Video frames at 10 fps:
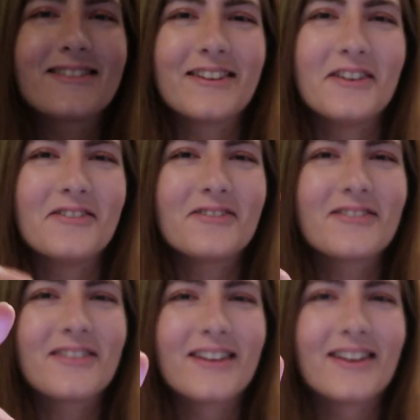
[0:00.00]
So,
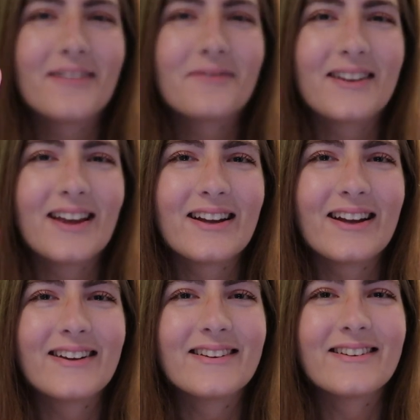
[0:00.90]

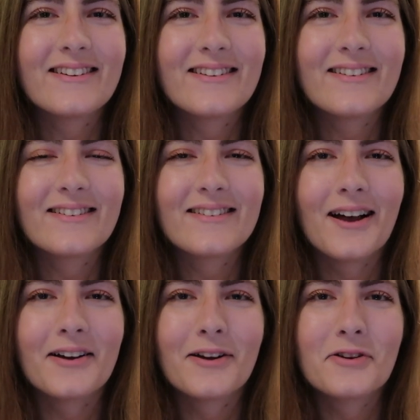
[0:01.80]
getting
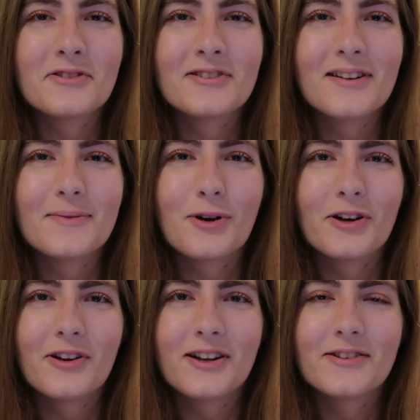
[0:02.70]
tacos and
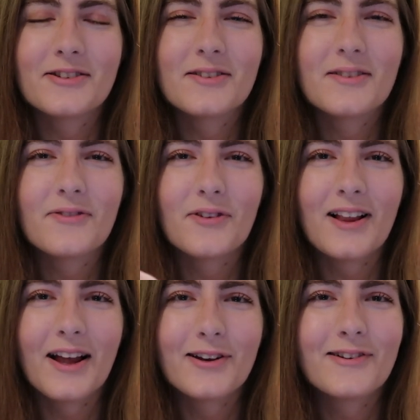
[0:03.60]
margaritas for
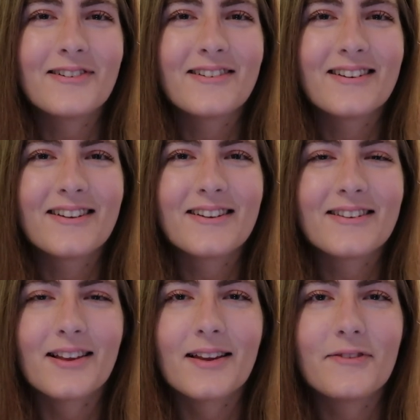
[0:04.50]
later
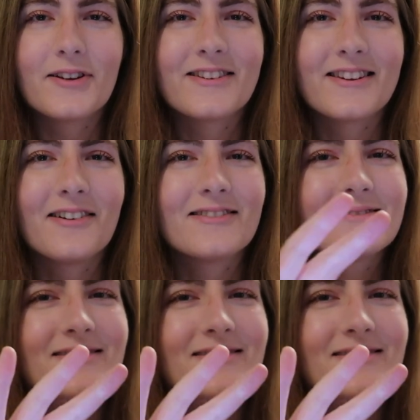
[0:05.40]
delivered. So,